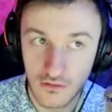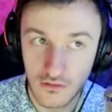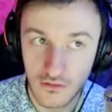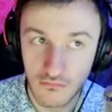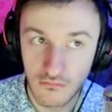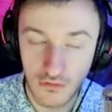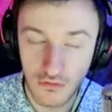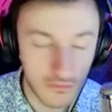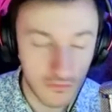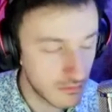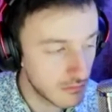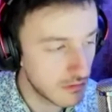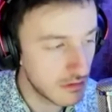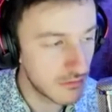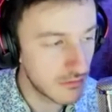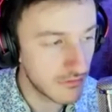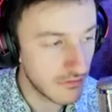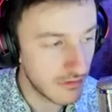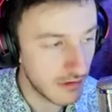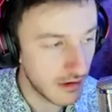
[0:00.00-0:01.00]

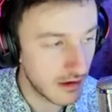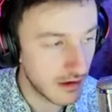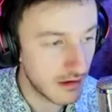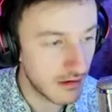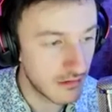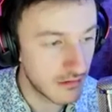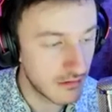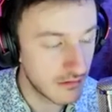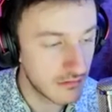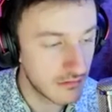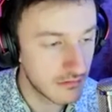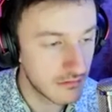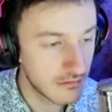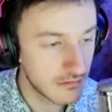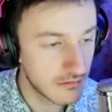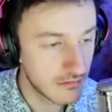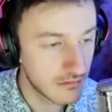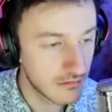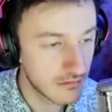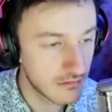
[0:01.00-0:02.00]
When was that?
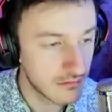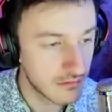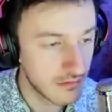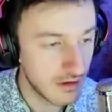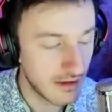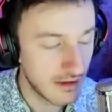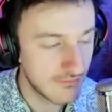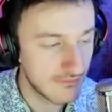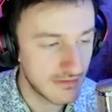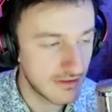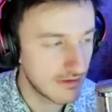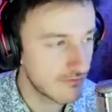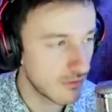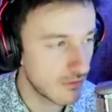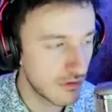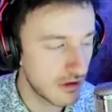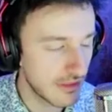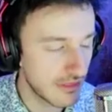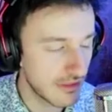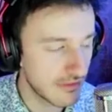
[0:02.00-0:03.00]
I
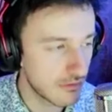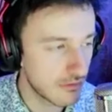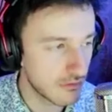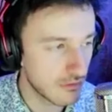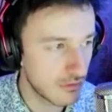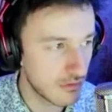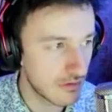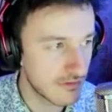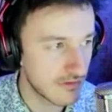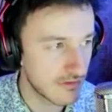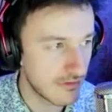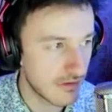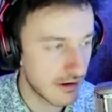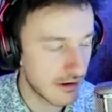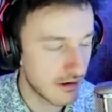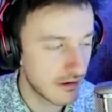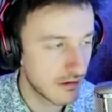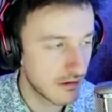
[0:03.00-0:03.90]
thought they were always in there.